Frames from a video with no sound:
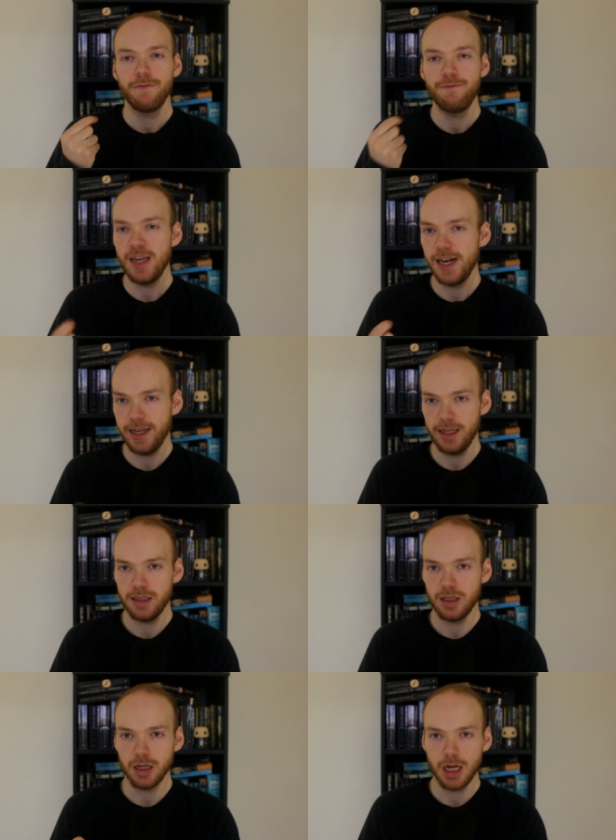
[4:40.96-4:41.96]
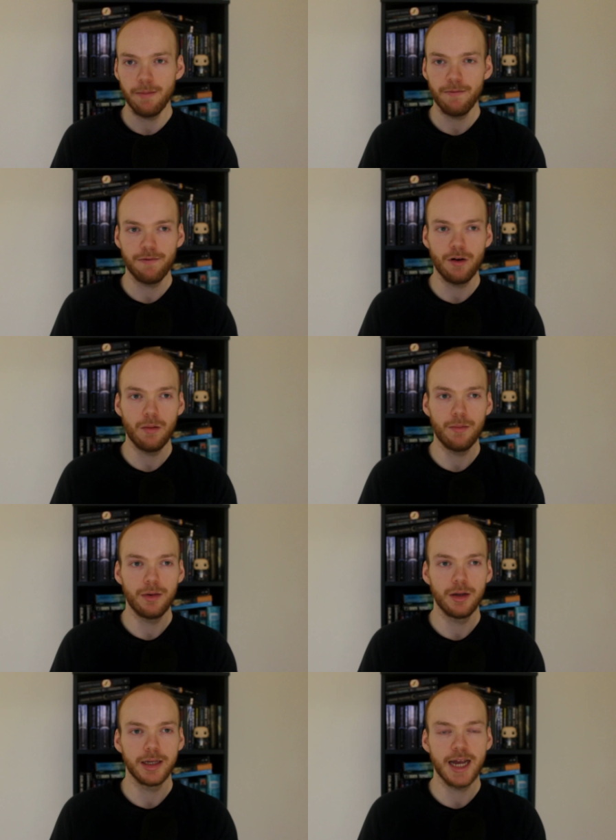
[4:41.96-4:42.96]
feelings that come from
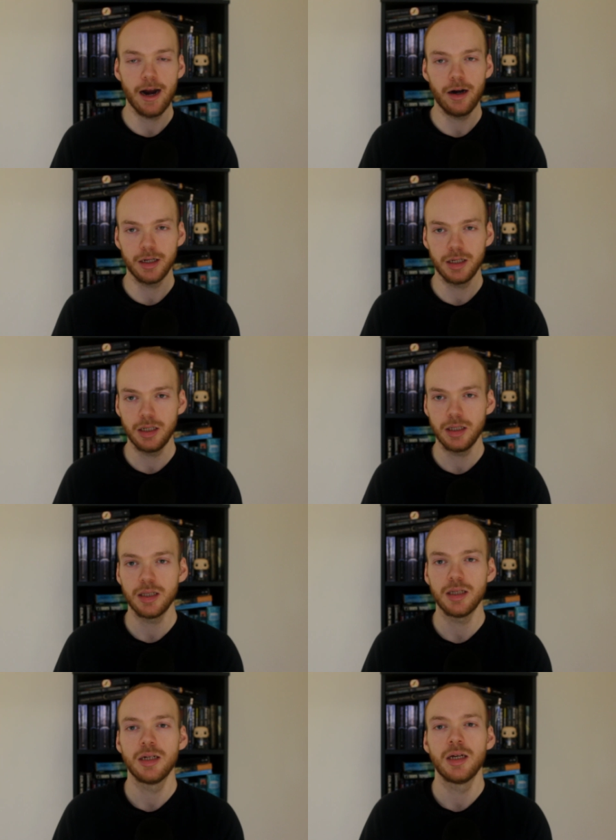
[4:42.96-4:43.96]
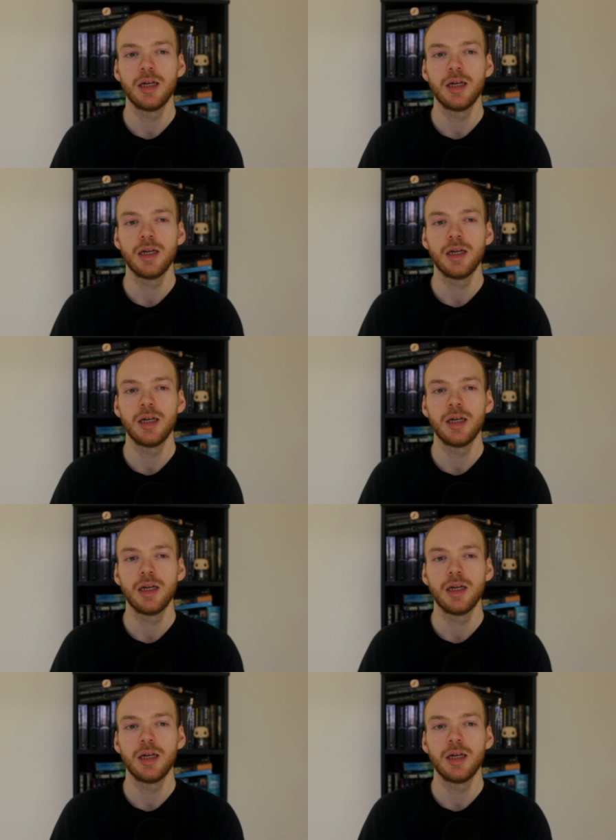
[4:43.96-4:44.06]
characters,